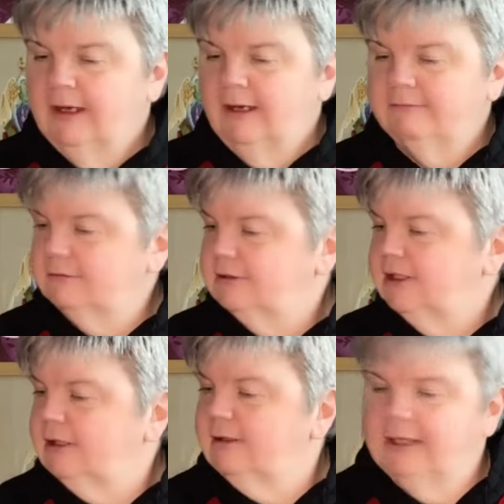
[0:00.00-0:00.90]
I've only
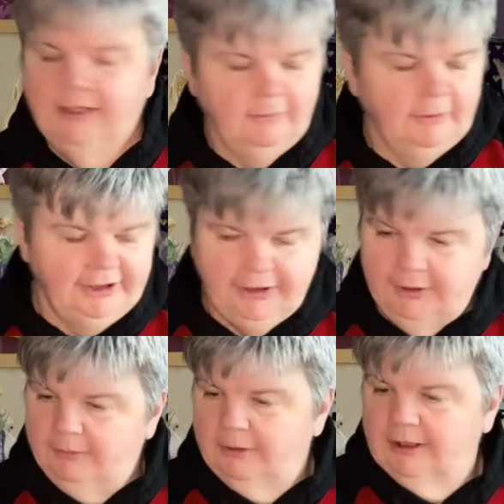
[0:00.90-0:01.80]
got that on
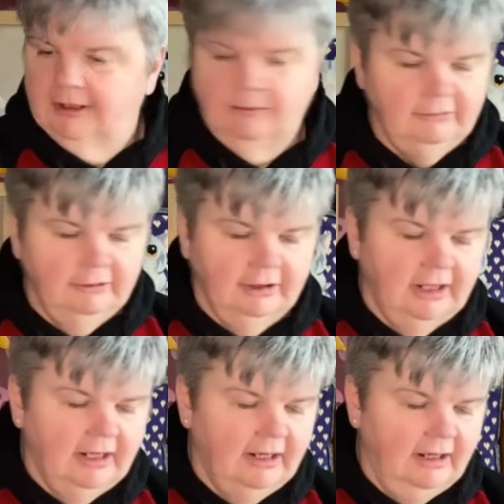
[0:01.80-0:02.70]
you. And then we're on
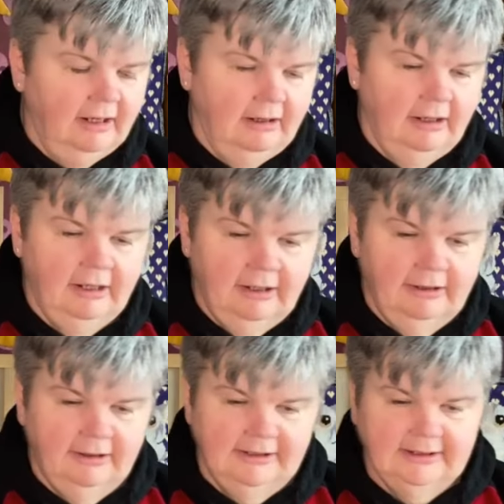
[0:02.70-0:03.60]
R.
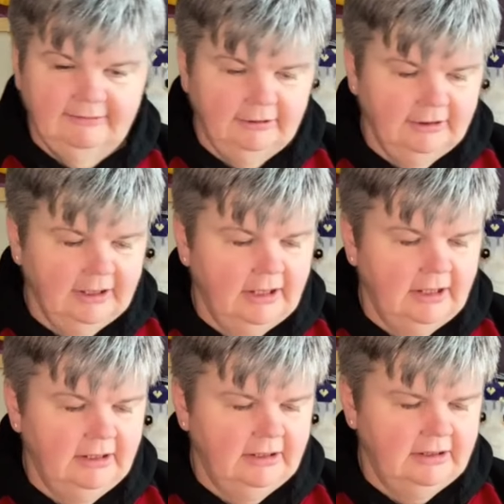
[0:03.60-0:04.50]
Let's have a look at
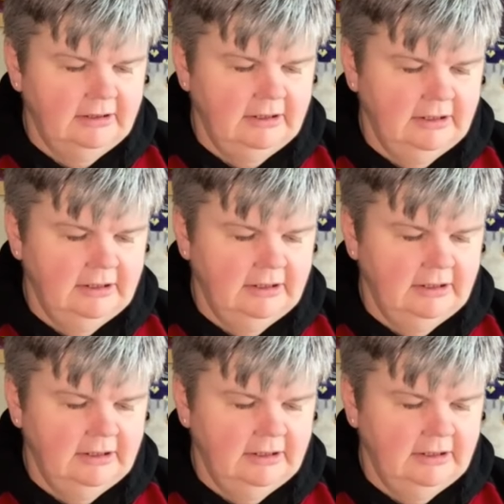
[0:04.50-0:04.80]
R.